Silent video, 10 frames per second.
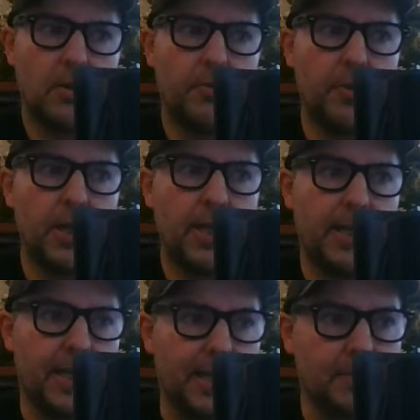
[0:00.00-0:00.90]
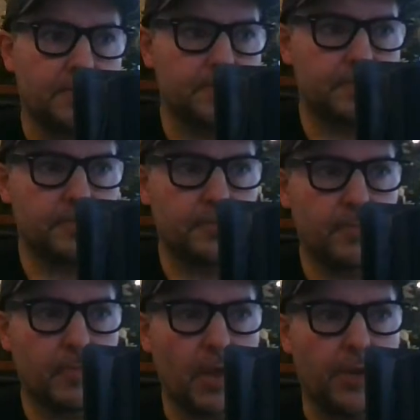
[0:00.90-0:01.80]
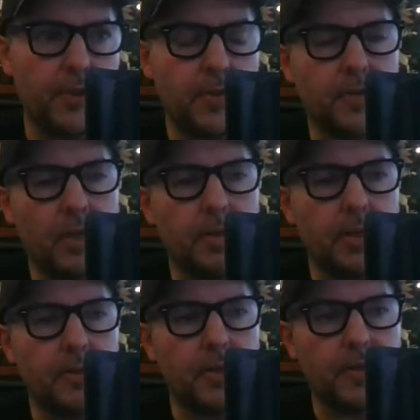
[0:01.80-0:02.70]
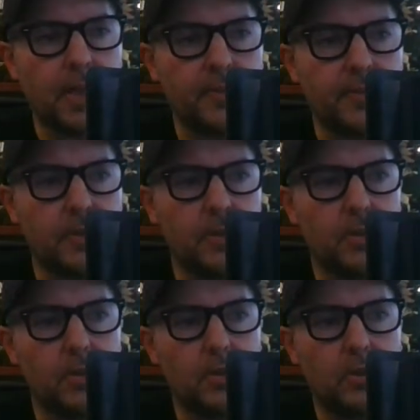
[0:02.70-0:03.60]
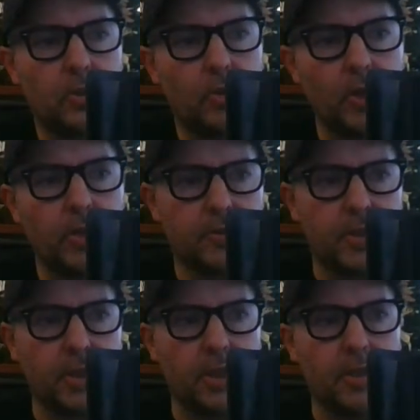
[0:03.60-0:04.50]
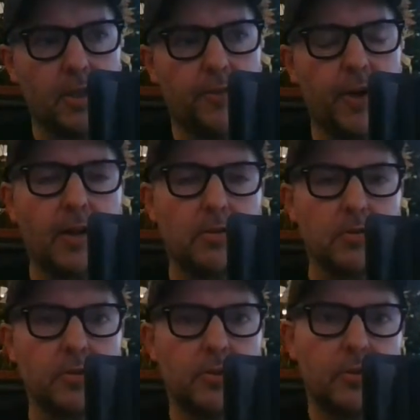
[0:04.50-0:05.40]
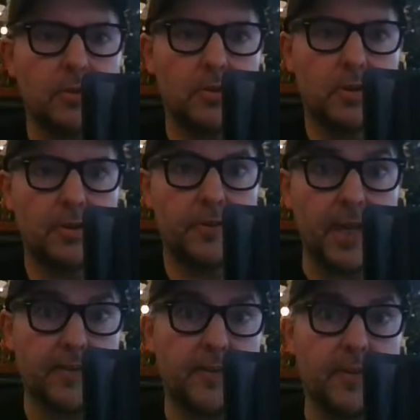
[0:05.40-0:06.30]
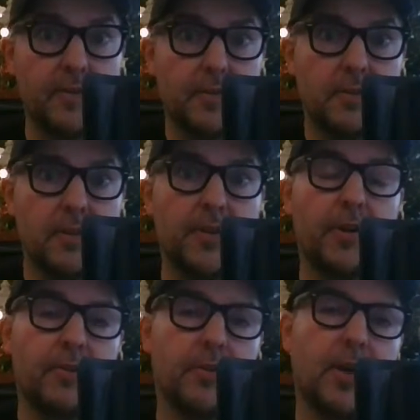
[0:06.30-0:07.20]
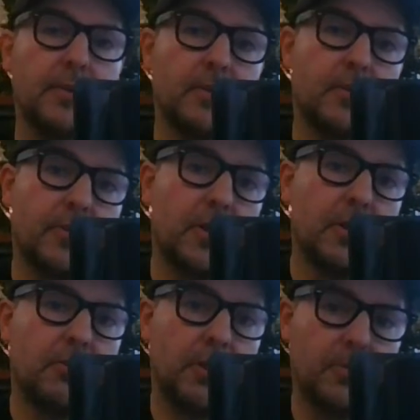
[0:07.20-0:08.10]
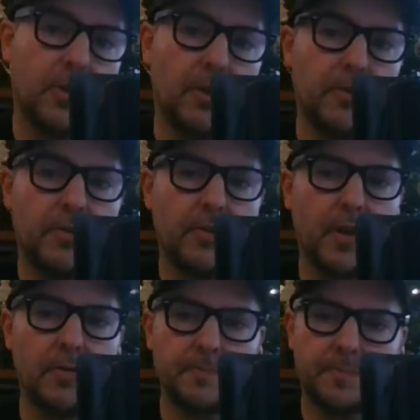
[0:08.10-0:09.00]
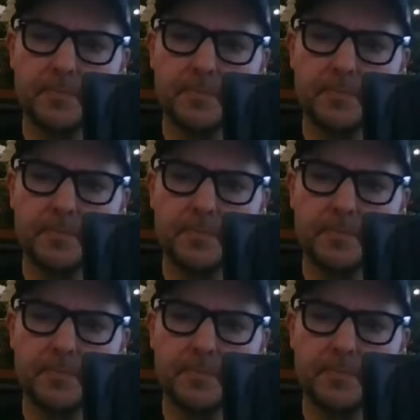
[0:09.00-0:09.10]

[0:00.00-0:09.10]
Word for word: really, I think there's going to be there's less loyalty around dexes than there is around certain cryptos. So